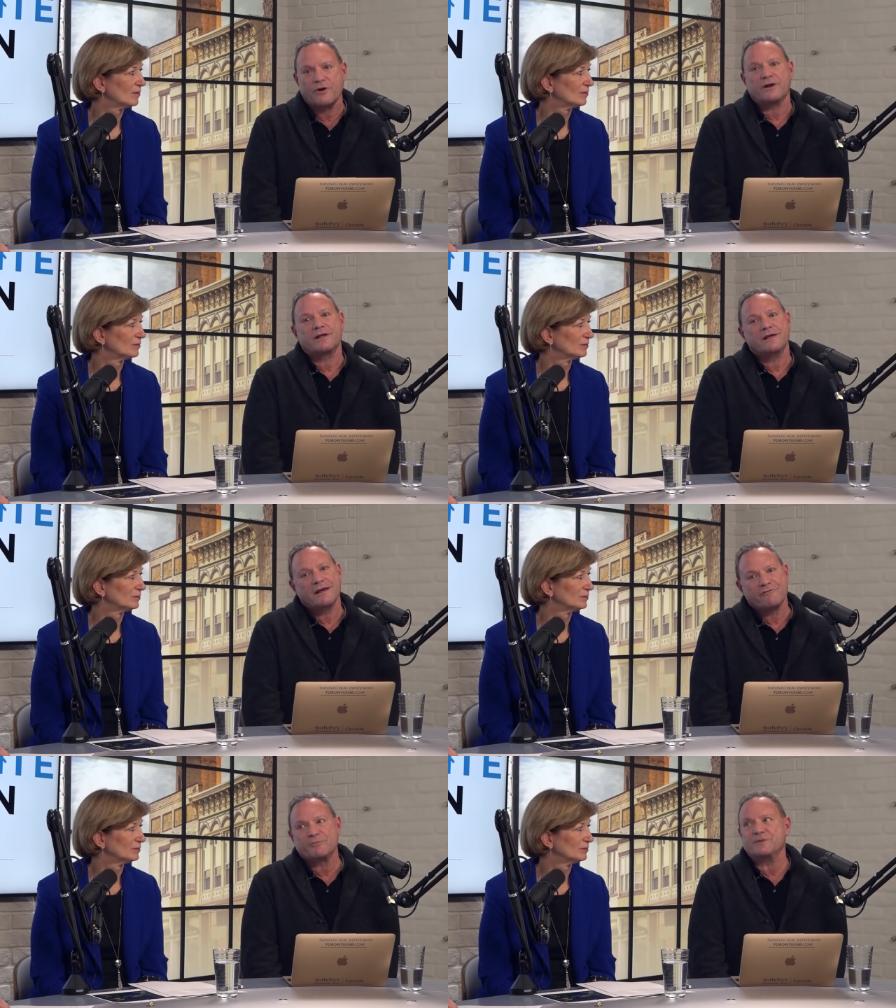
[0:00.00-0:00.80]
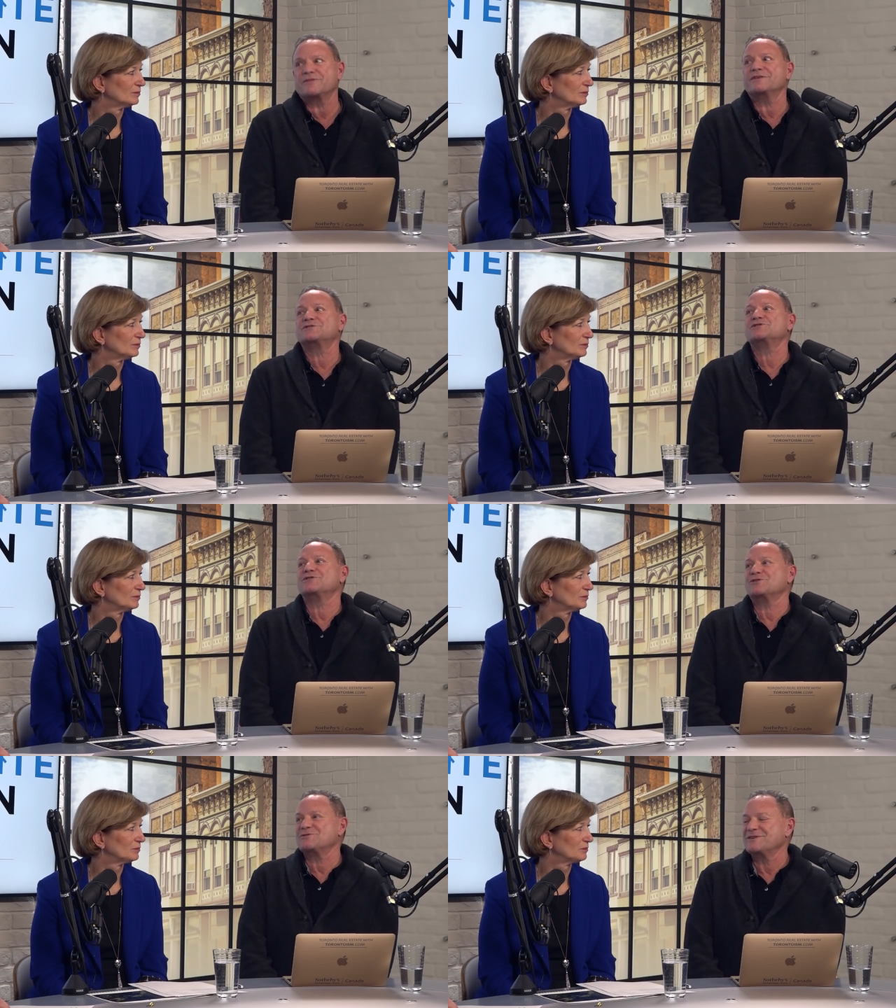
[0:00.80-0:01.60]
Speaker 1: our government this
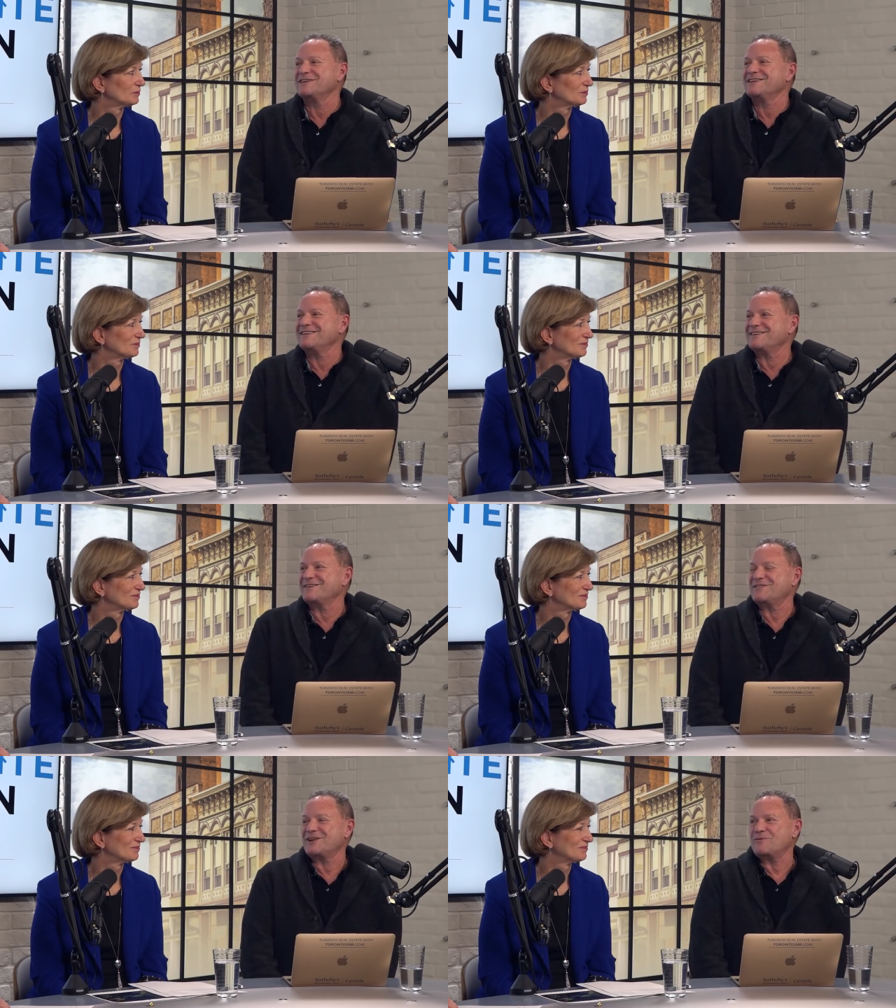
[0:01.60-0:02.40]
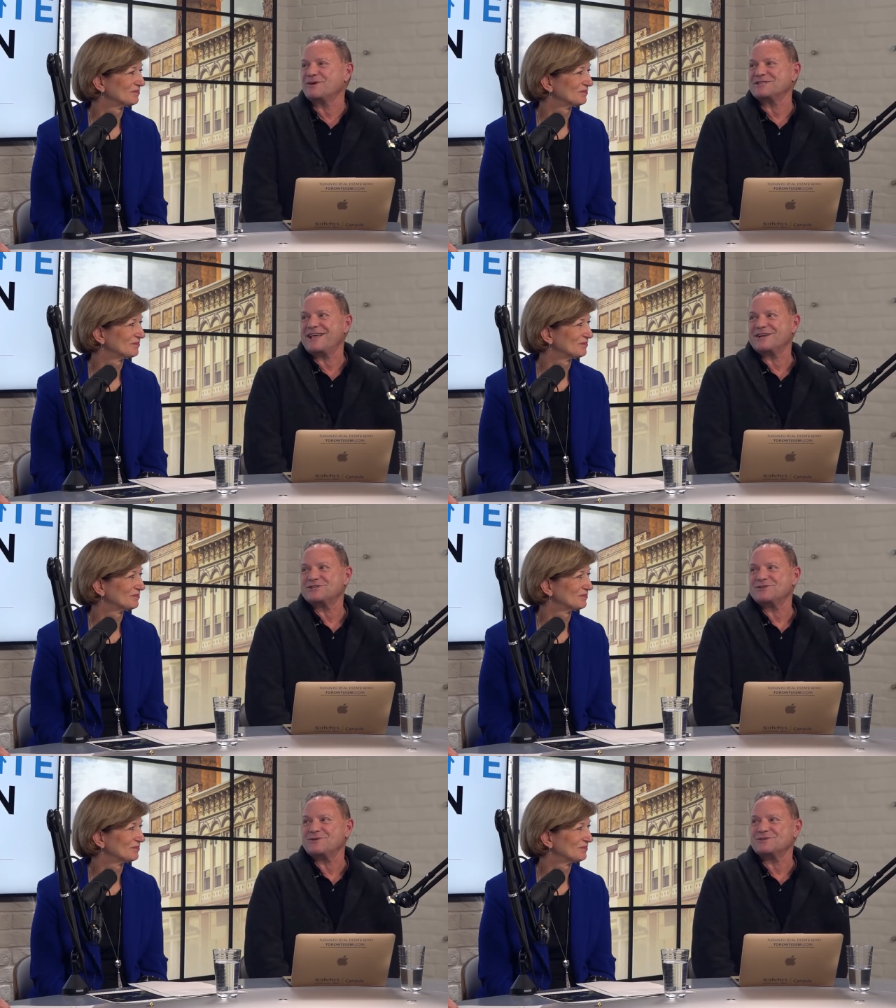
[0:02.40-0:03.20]
year. Uh, than I was
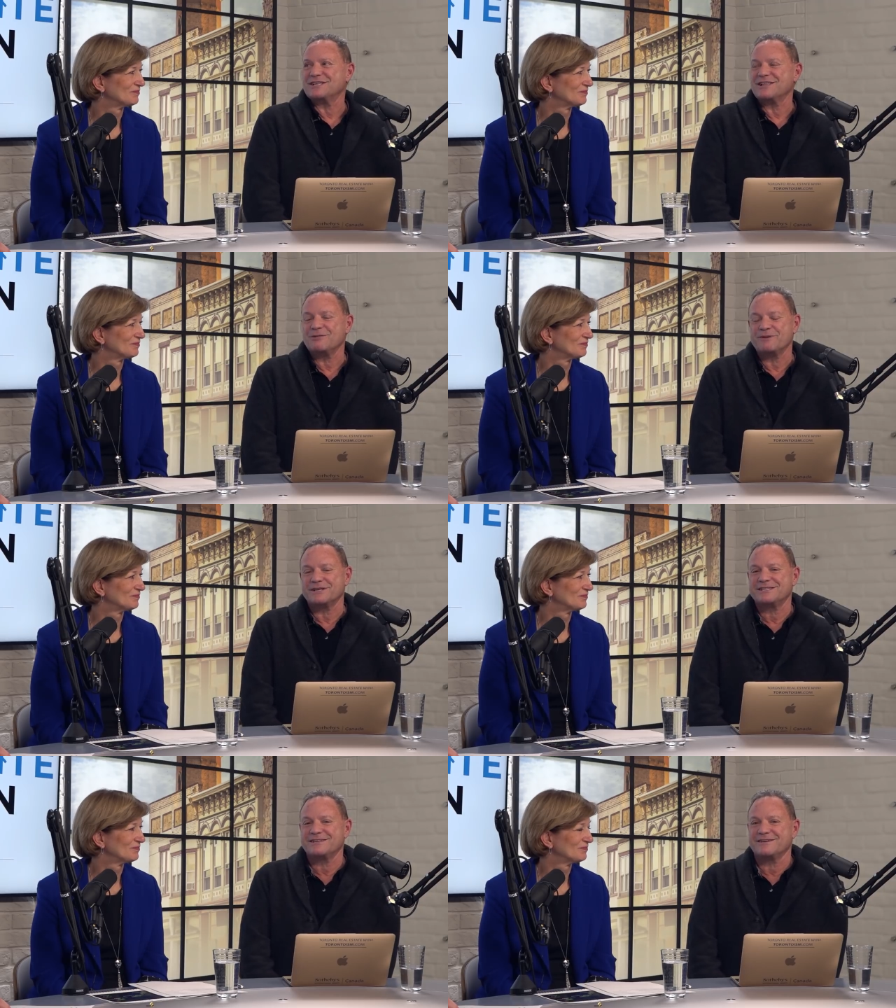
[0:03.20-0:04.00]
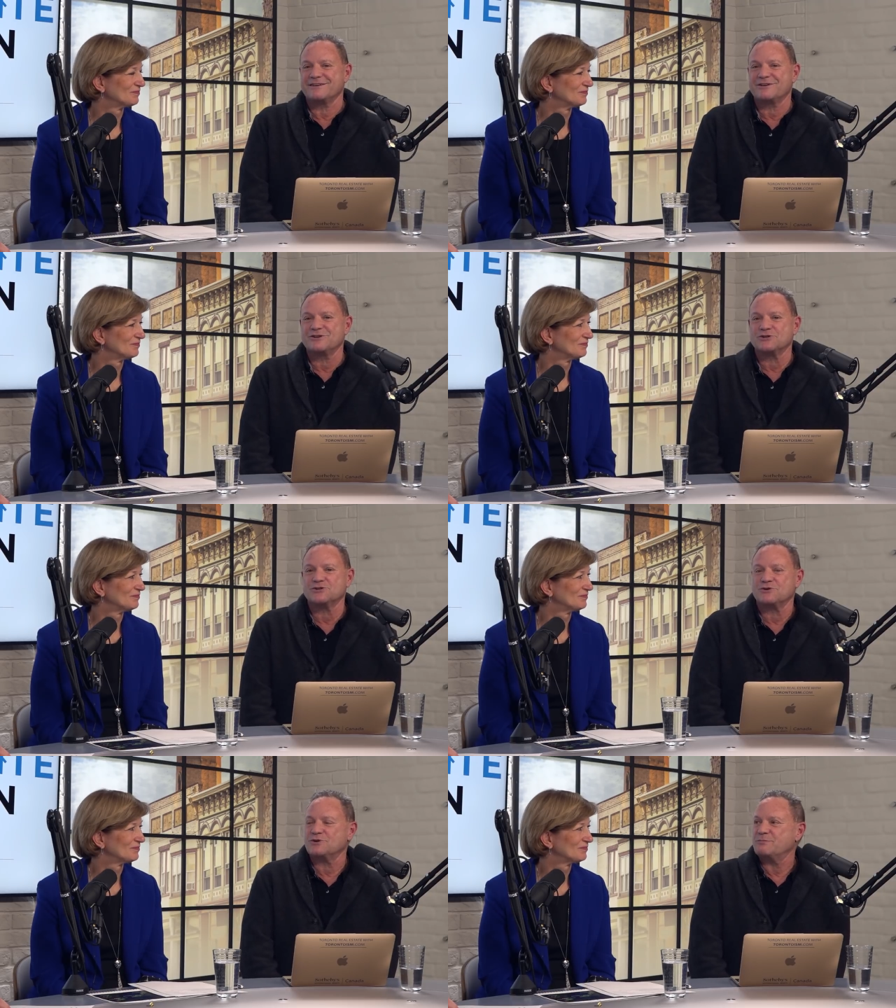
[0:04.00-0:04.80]
last year. I was a little bit uh,
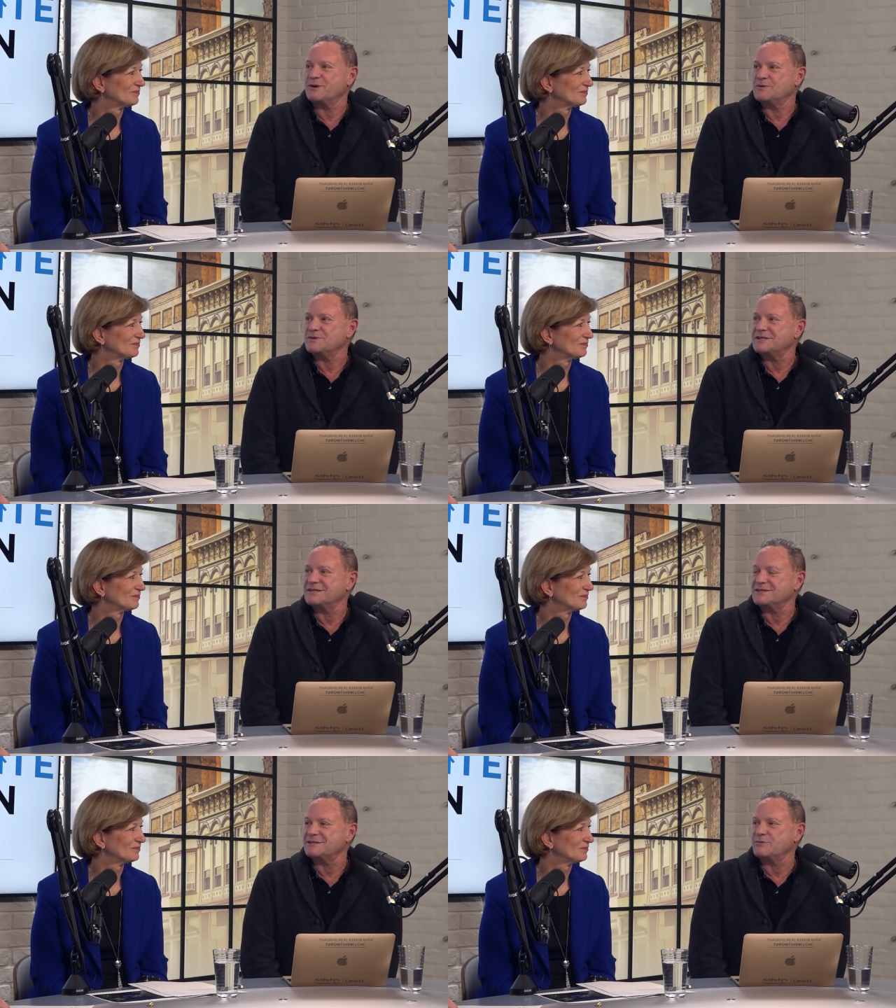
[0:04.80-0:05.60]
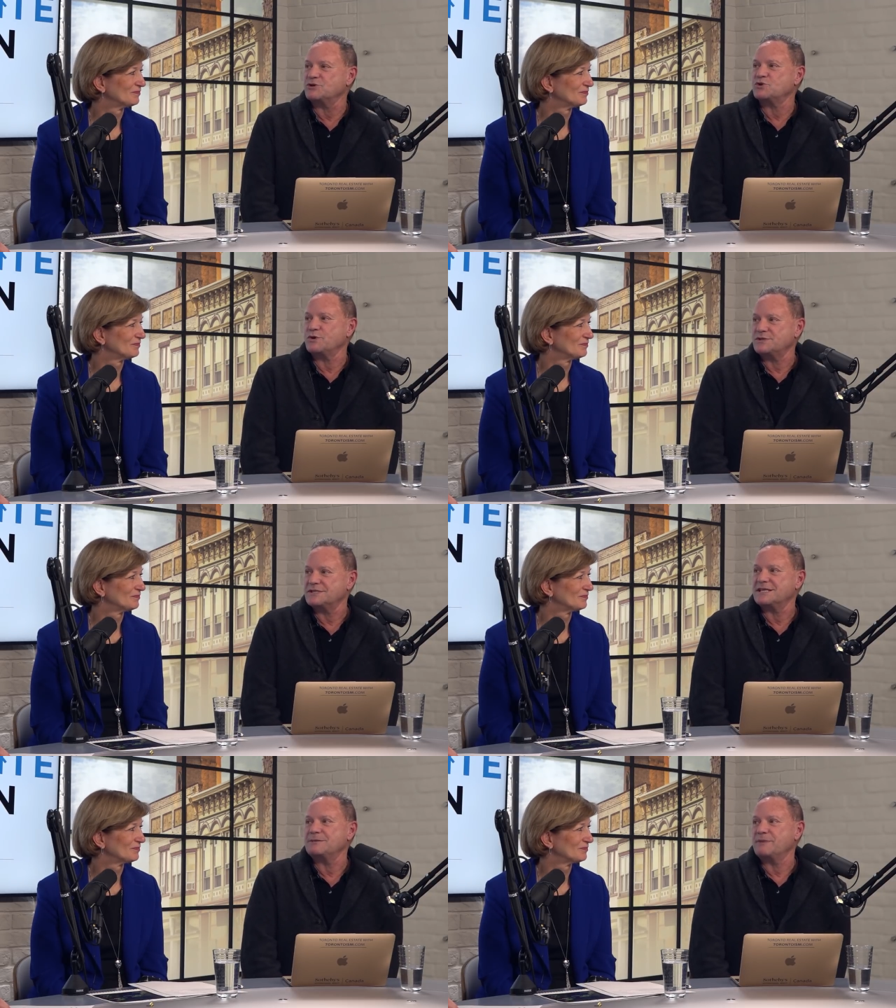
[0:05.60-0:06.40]
concerned about uh, some of the
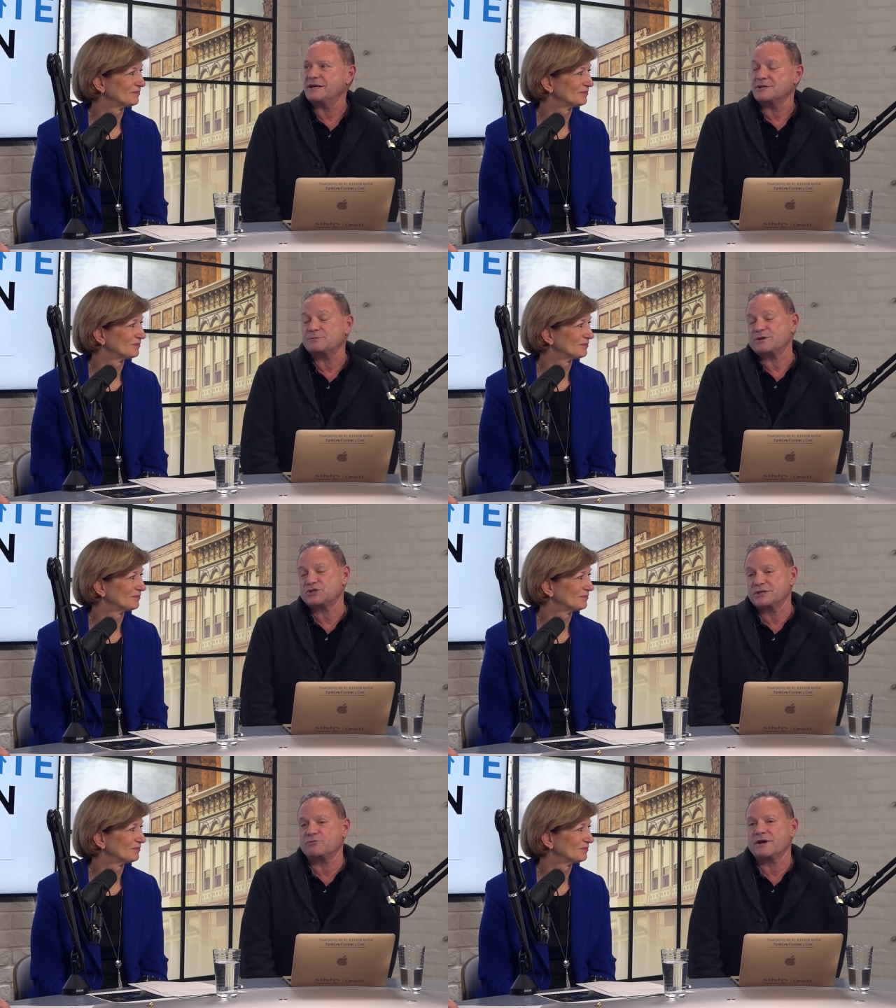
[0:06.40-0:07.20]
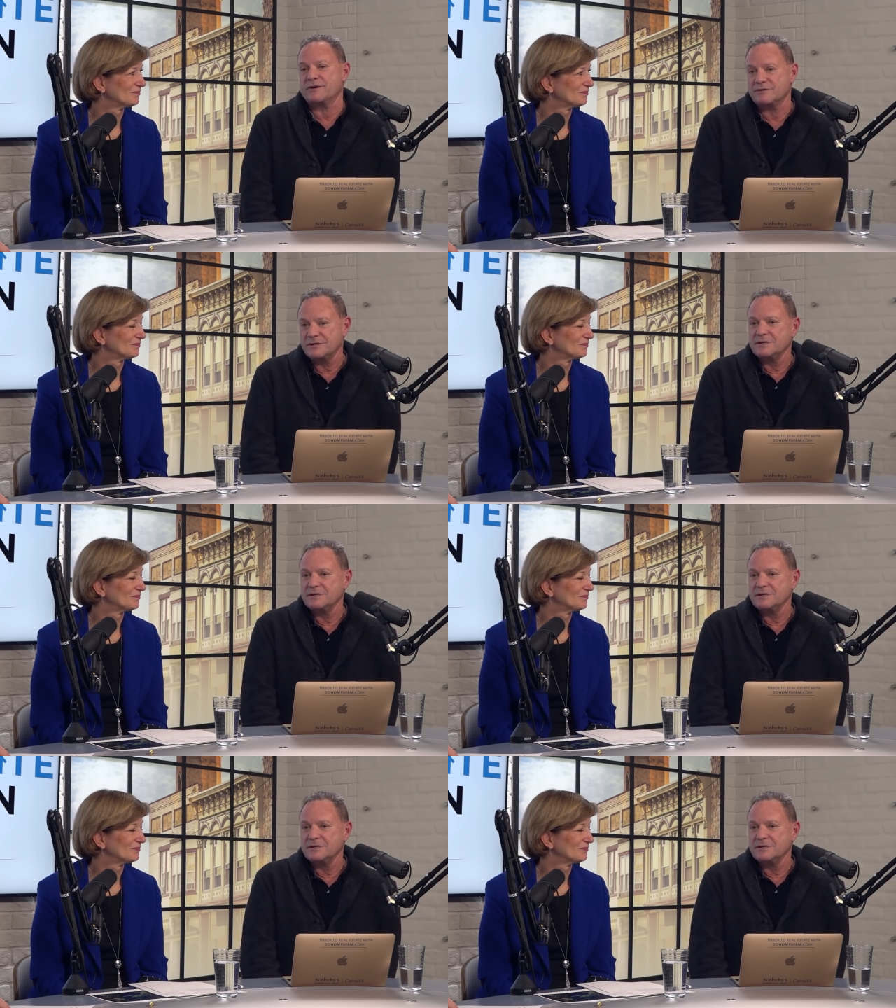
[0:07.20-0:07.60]
choices they'd made, especially around